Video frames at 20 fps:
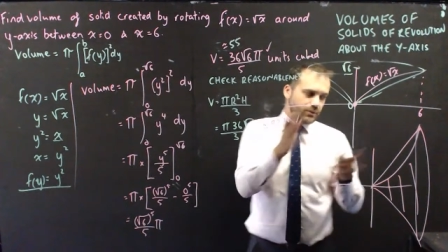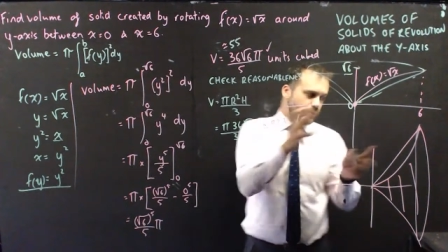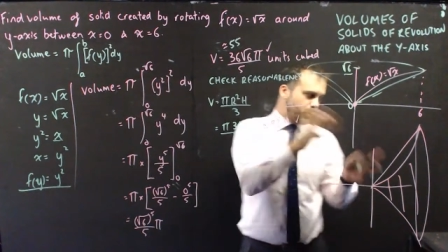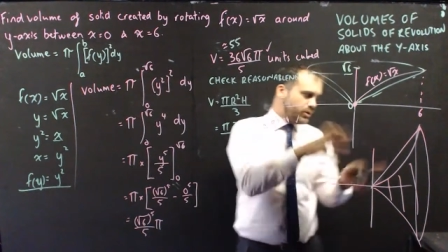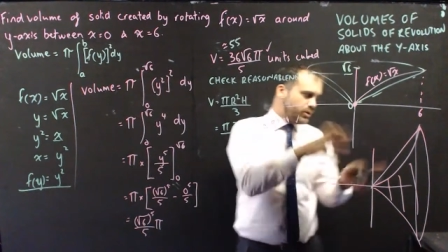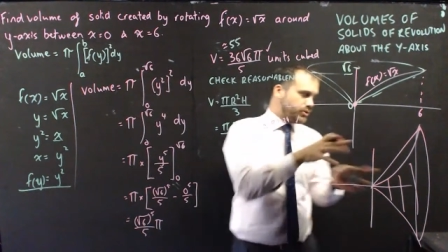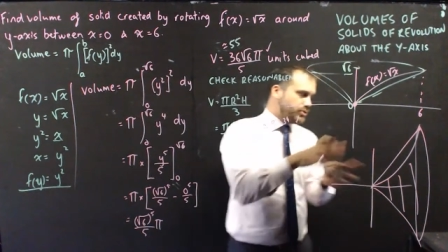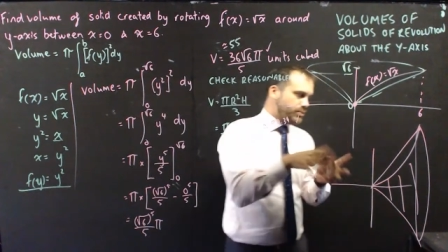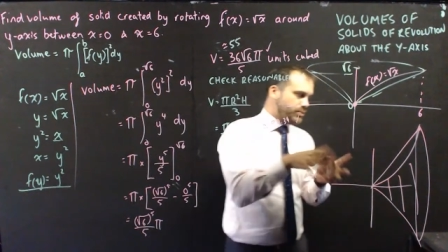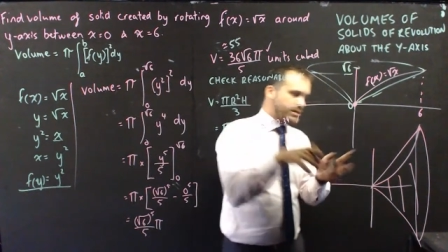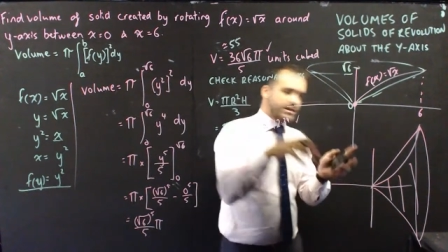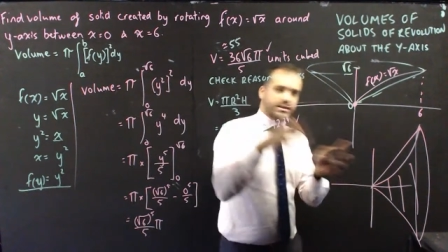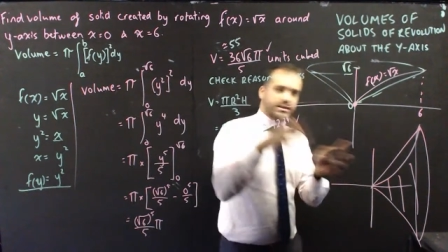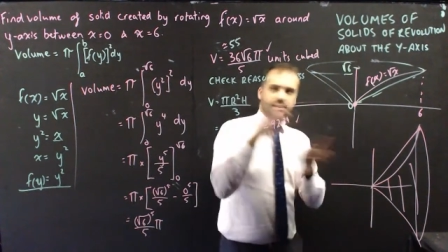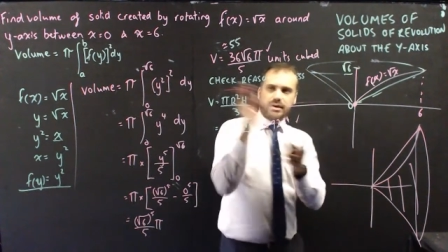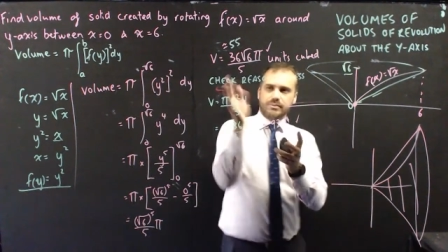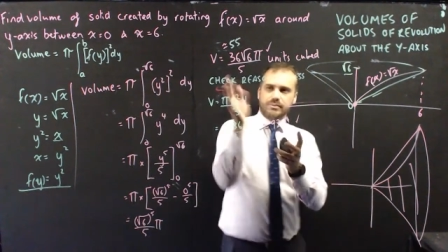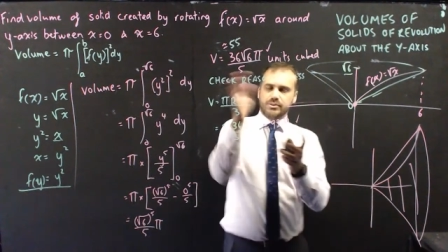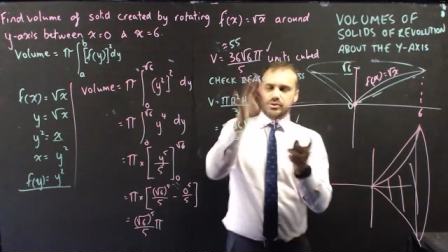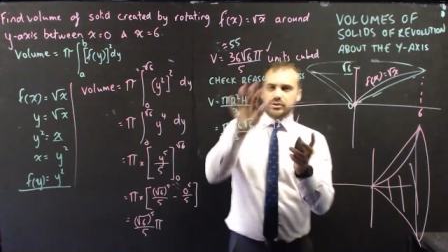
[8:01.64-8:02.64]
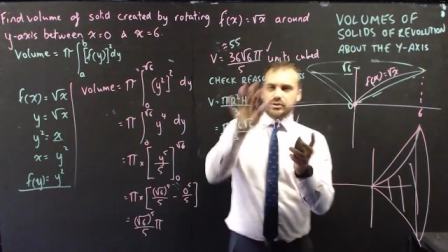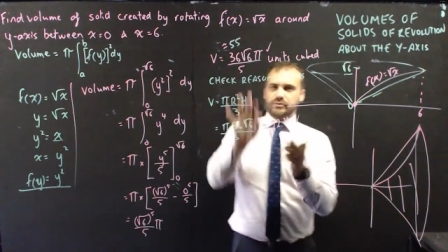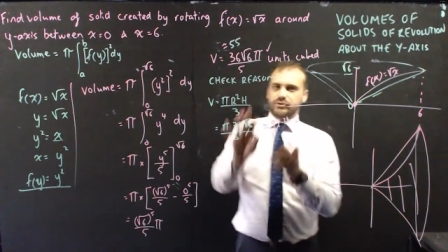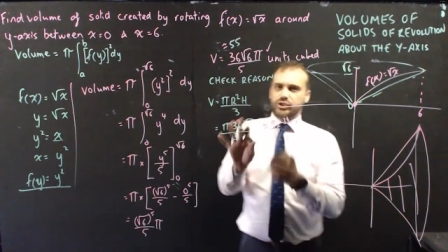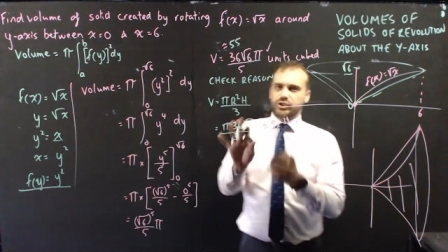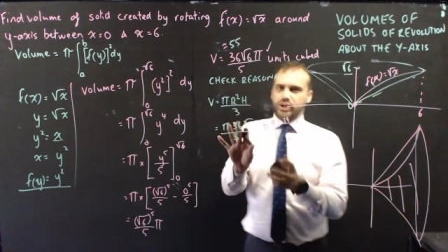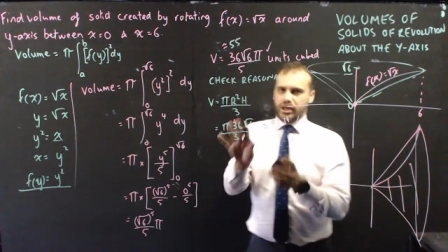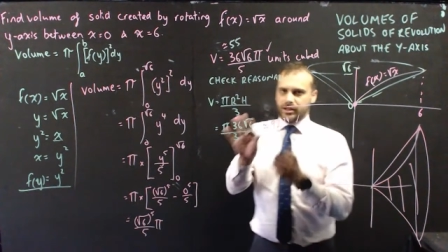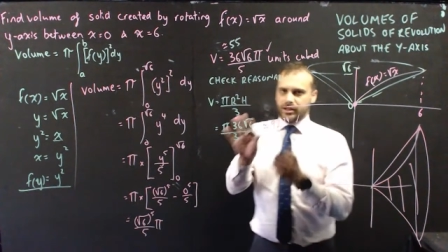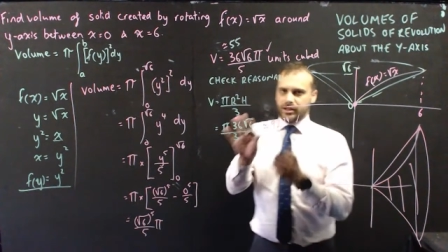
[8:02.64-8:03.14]
worth doing some sort of
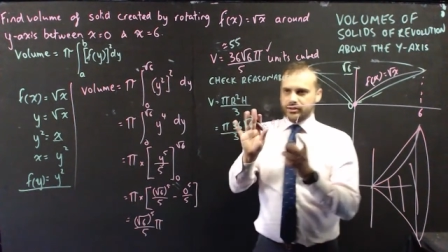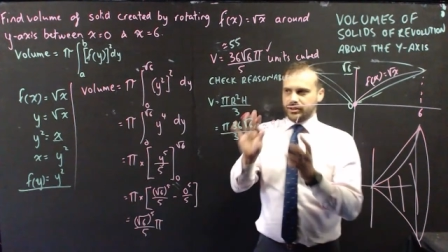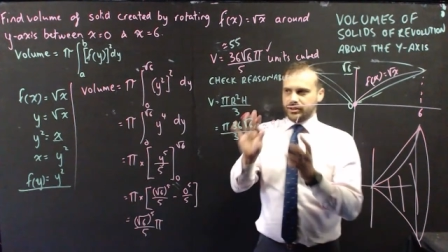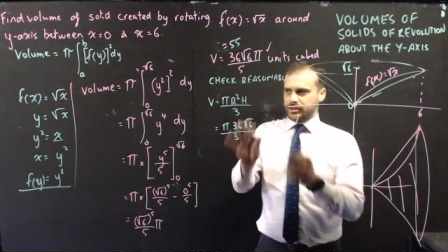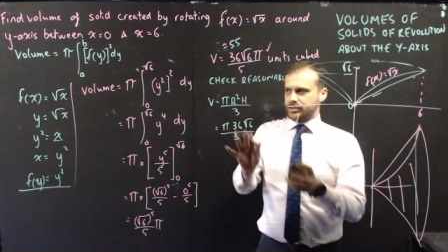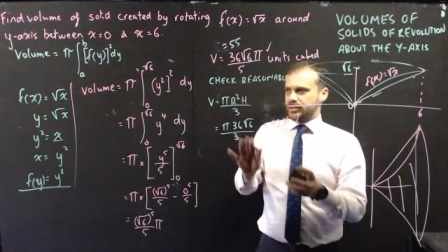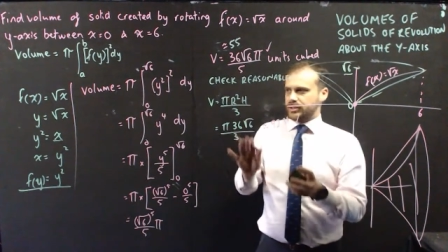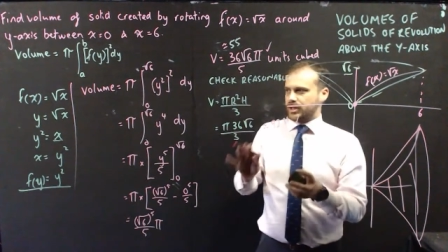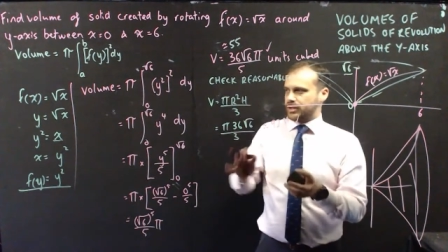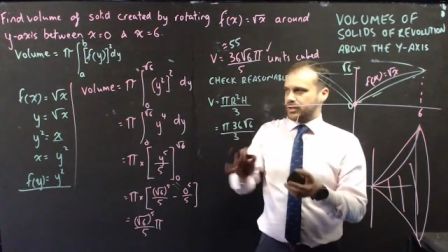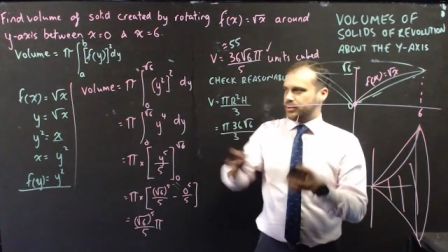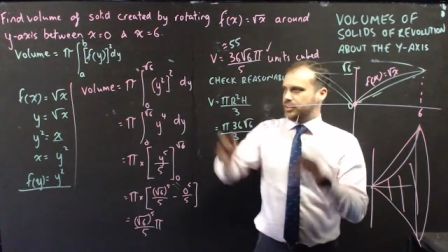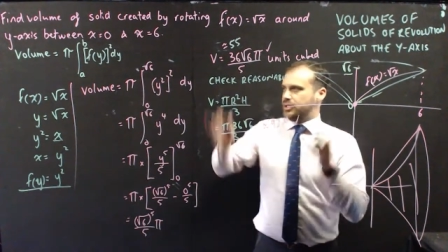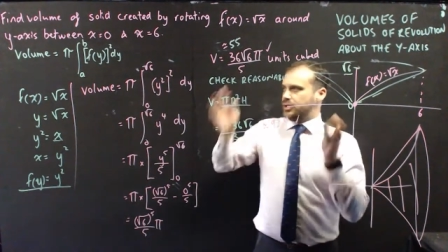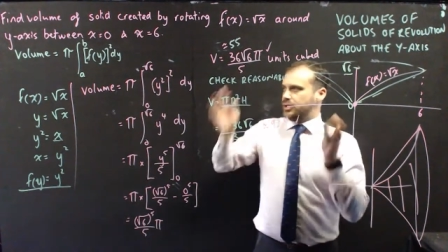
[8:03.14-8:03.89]
check like that.